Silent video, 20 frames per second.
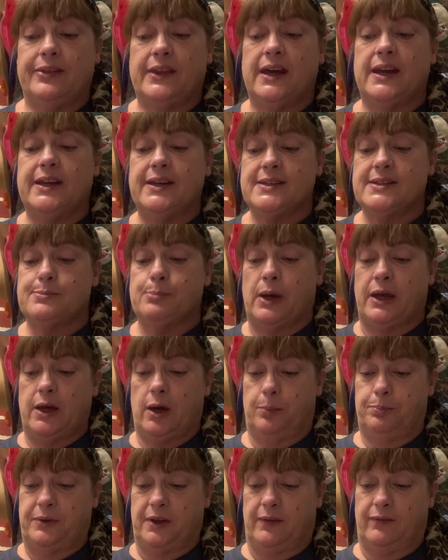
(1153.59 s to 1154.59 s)
is my
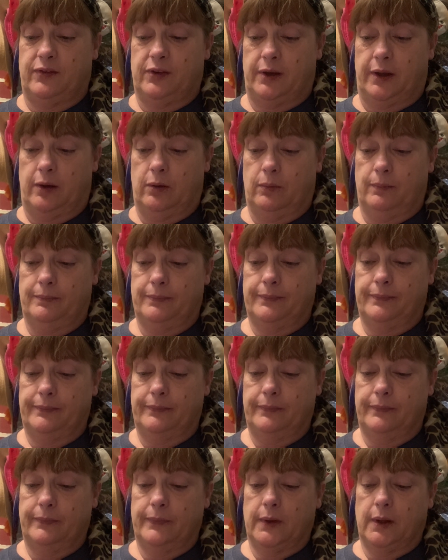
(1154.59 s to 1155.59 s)
update video.
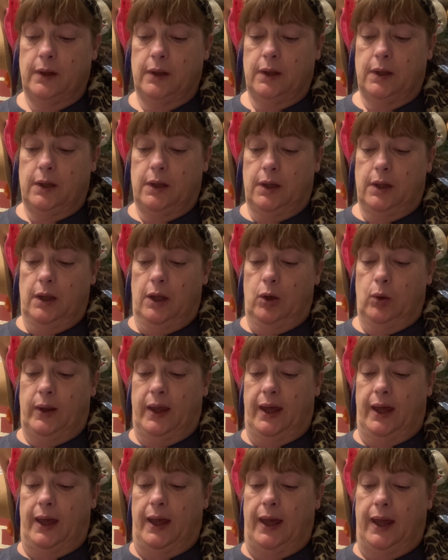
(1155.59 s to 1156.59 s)

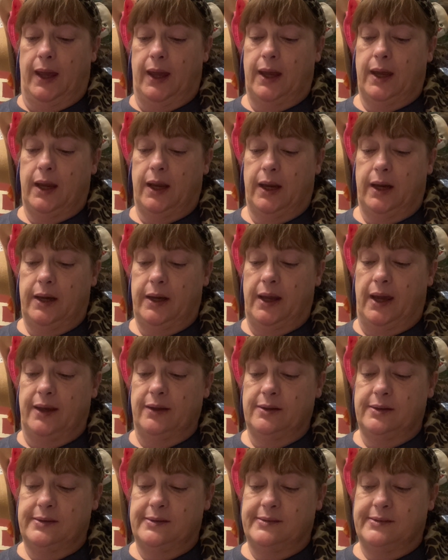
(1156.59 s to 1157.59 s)
Okay, and I
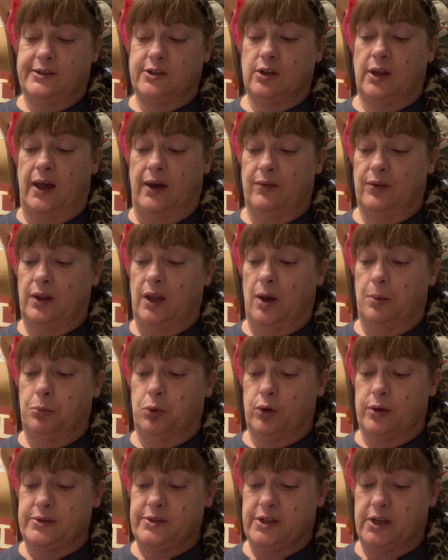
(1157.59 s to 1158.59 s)
still have a lot
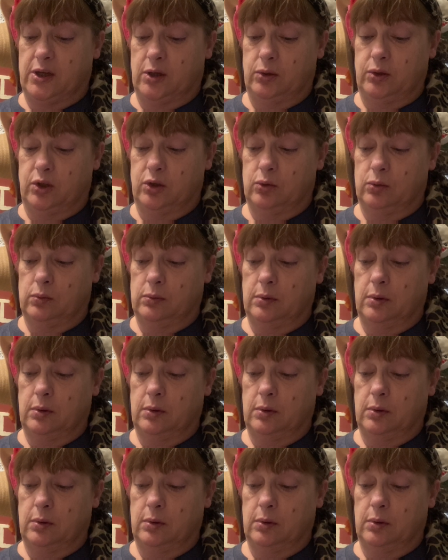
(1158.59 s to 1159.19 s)
more to tell you.